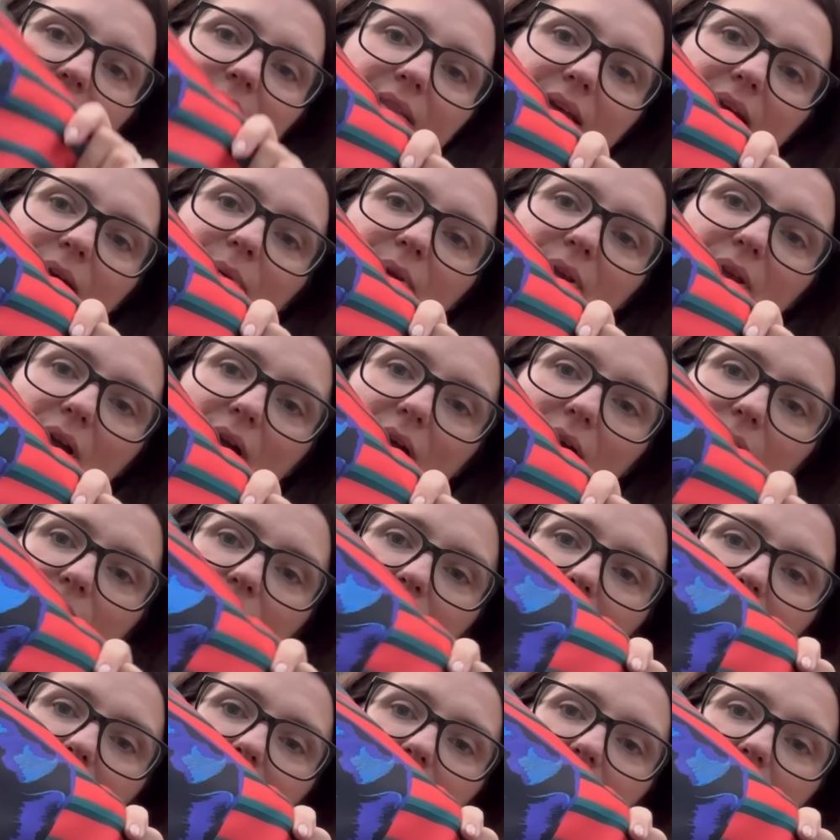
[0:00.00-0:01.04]
there we go.
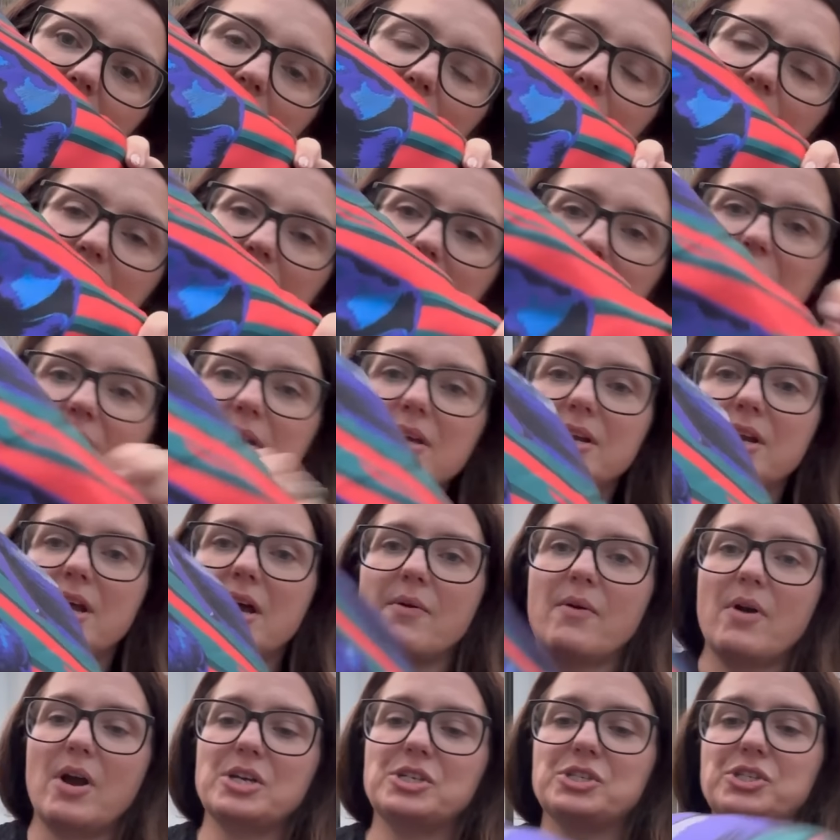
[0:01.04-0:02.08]
So, you
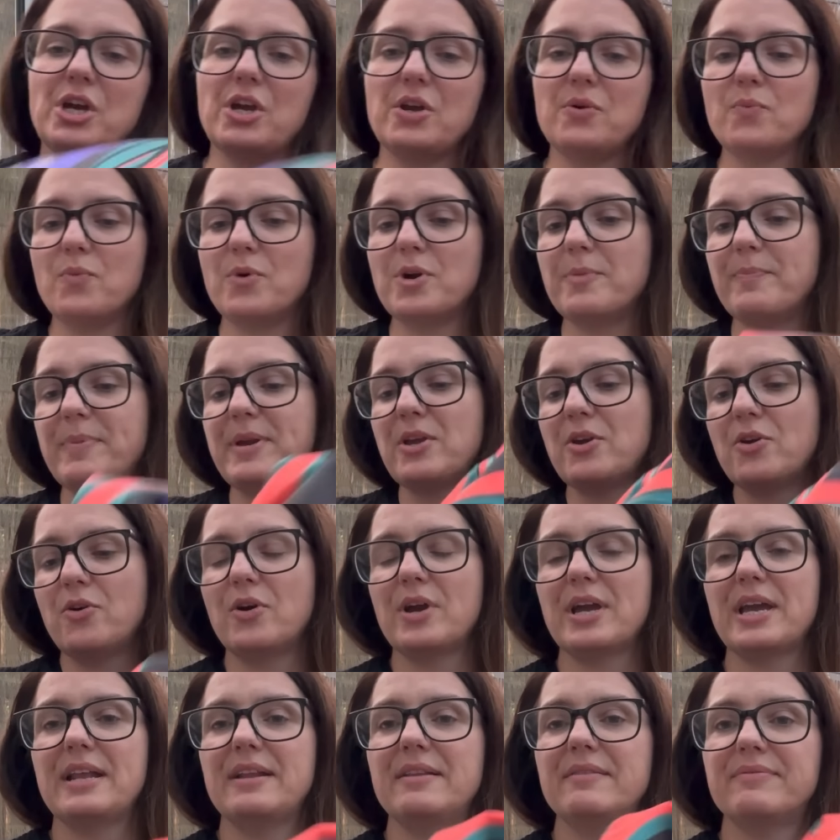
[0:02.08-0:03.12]
know, I don't want to be
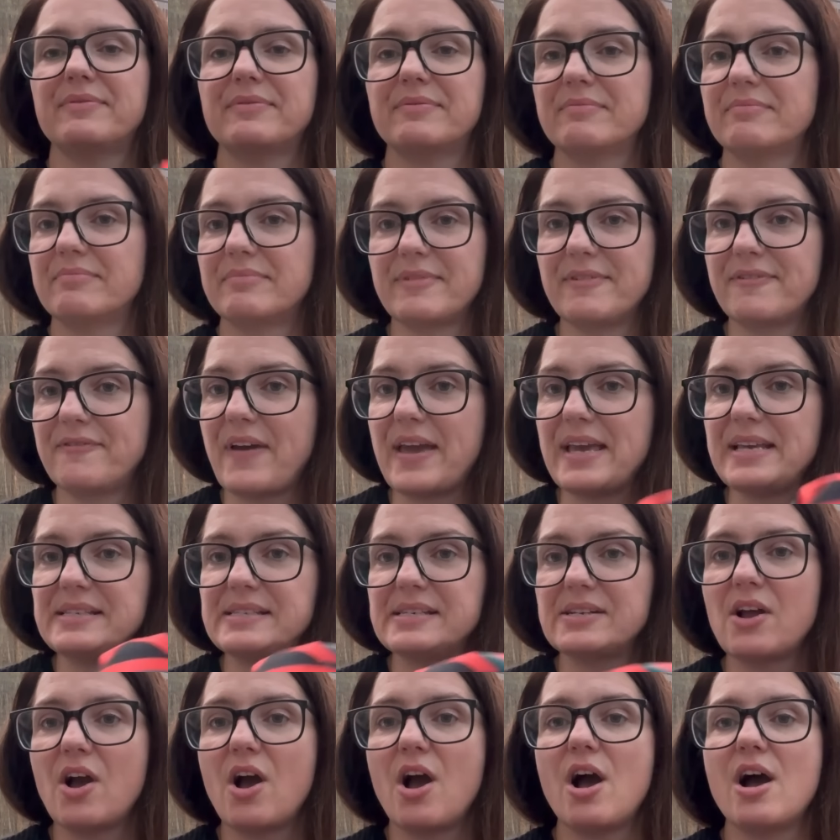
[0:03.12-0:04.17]
cutting the face
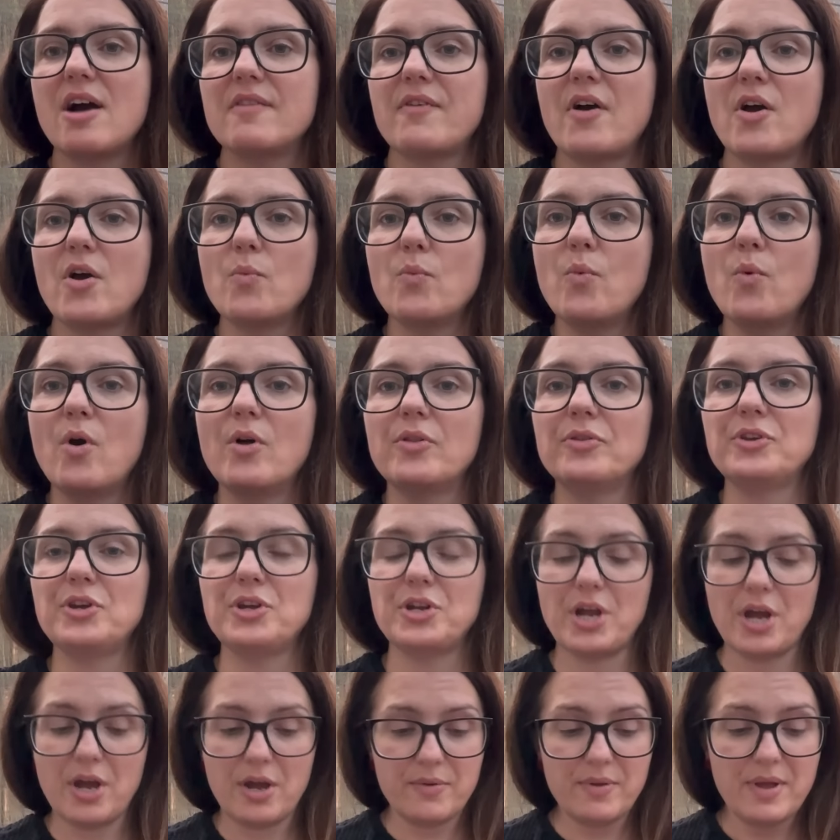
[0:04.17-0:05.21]
in half. I want, you
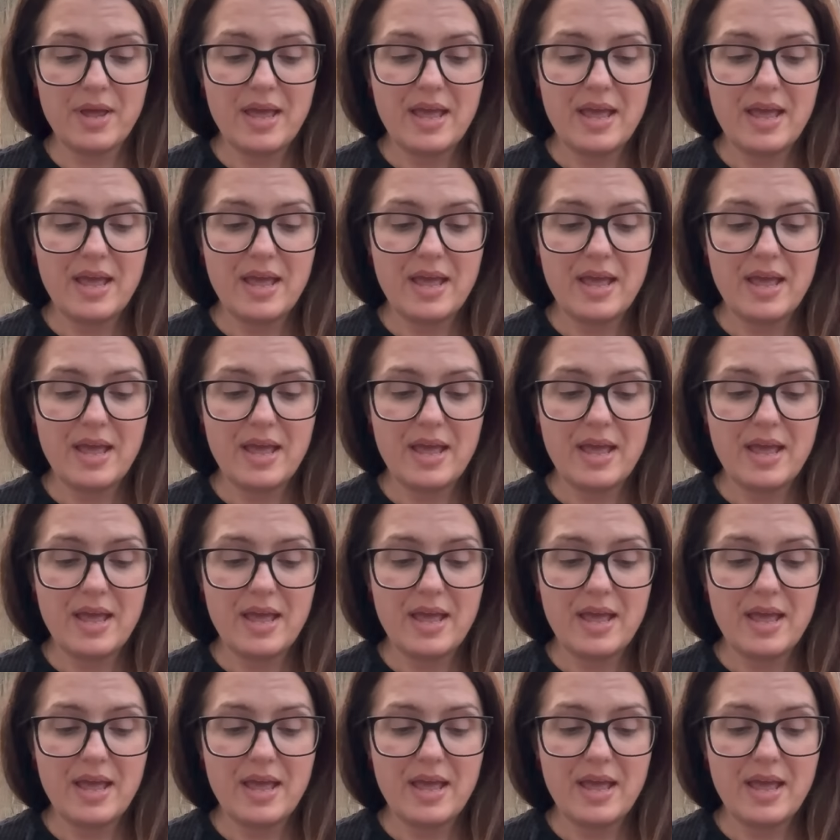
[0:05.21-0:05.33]
know,